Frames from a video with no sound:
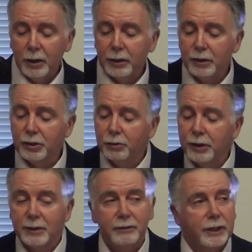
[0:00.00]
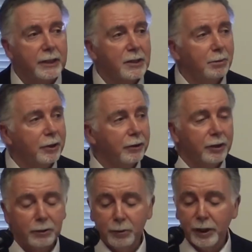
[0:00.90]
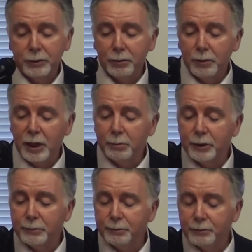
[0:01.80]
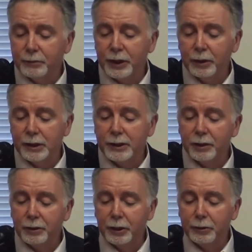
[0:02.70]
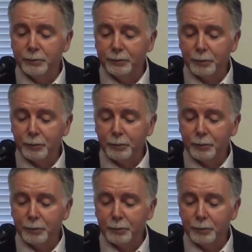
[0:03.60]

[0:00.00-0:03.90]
on the shores of Lake Superior, where I grew up in Ontario.